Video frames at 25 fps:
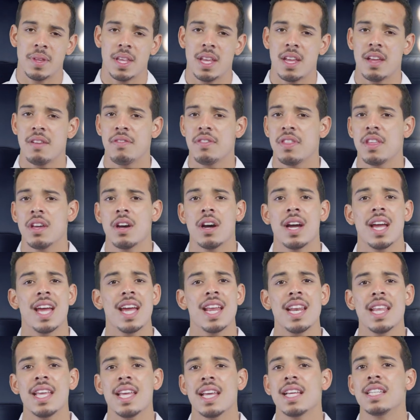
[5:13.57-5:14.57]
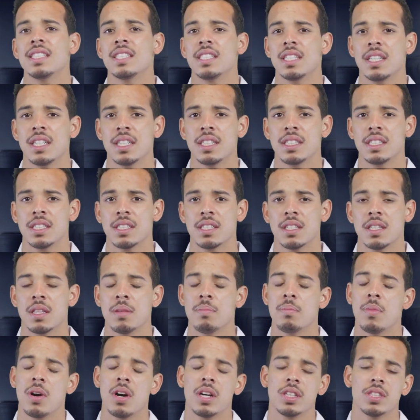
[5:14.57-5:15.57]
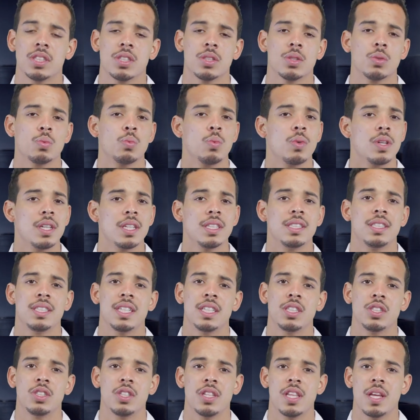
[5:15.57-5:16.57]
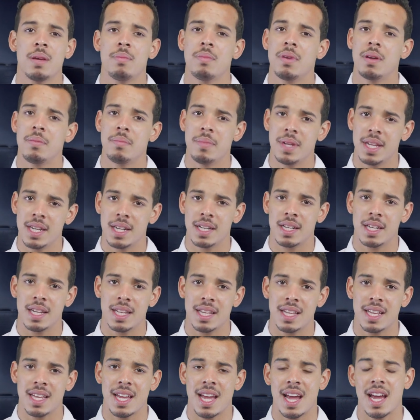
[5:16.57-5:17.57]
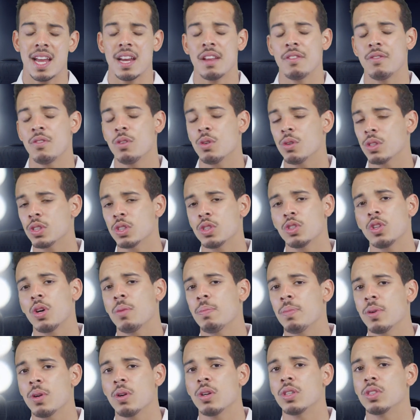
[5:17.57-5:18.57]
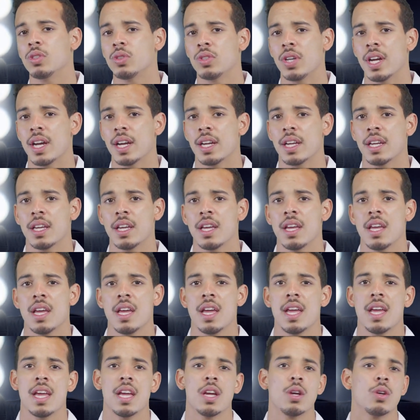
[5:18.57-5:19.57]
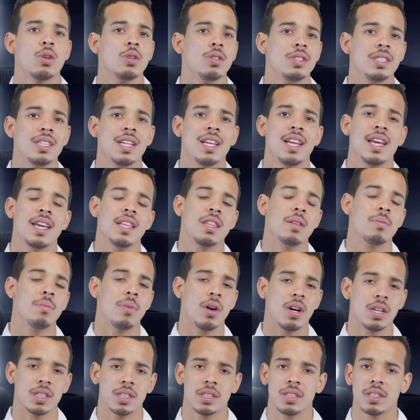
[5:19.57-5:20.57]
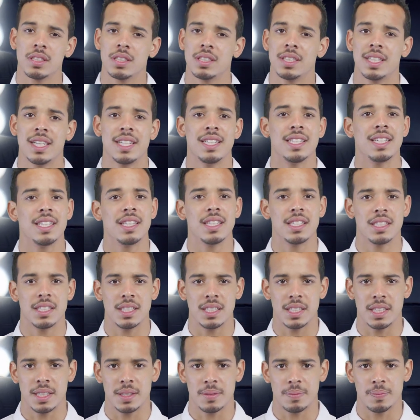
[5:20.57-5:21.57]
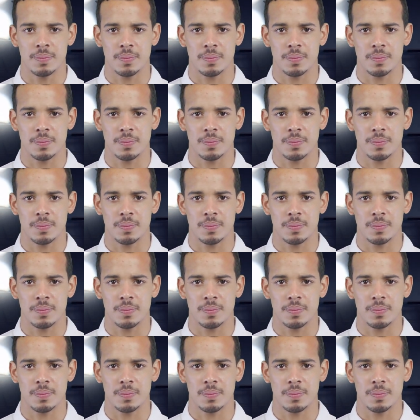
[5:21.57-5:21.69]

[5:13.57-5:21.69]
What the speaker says: If there are any incidents, the marshals will attend to them immediately, and if you're stopping on track, it could delay the marshals attending the scene.